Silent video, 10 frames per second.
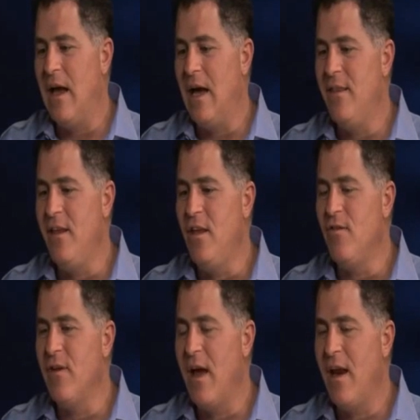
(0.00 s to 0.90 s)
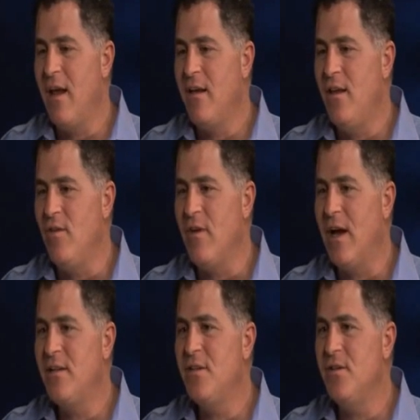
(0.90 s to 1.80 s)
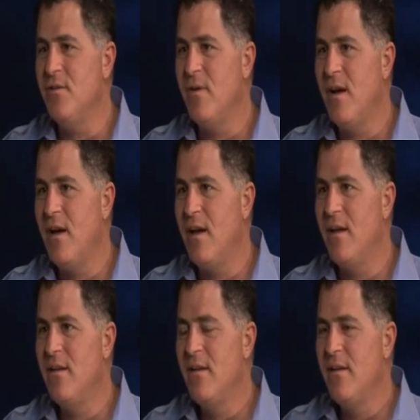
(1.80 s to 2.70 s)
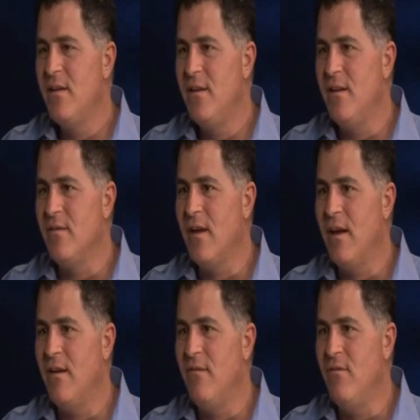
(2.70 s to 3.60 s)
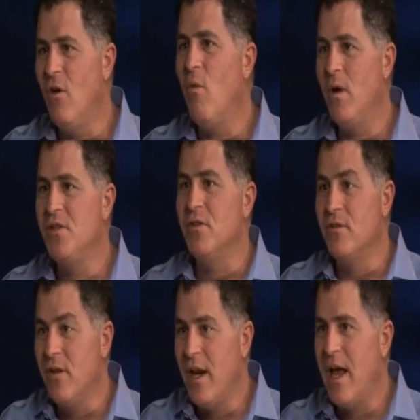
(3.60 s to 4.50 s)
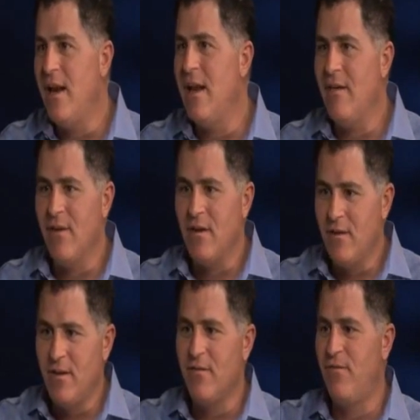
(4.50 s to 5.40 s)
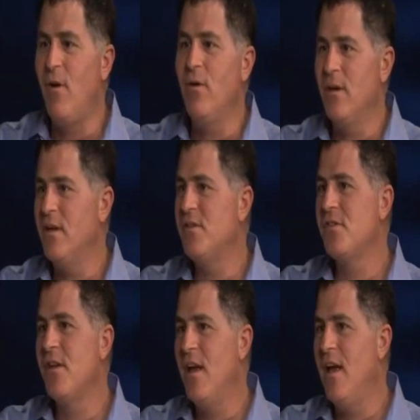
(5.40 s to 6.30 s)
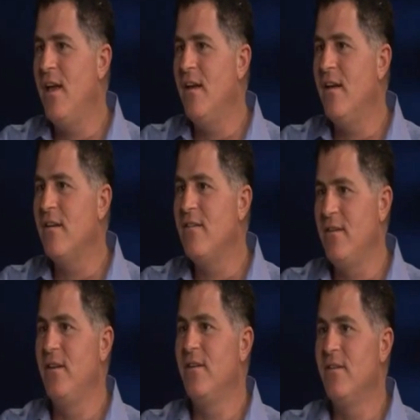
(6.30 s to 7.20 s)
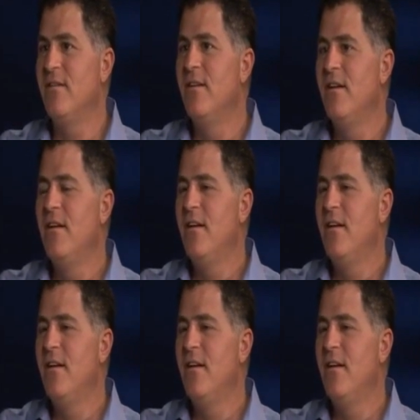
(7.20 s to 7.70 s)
I think you've got to kind of know what you're good at and have a clear focus and a clear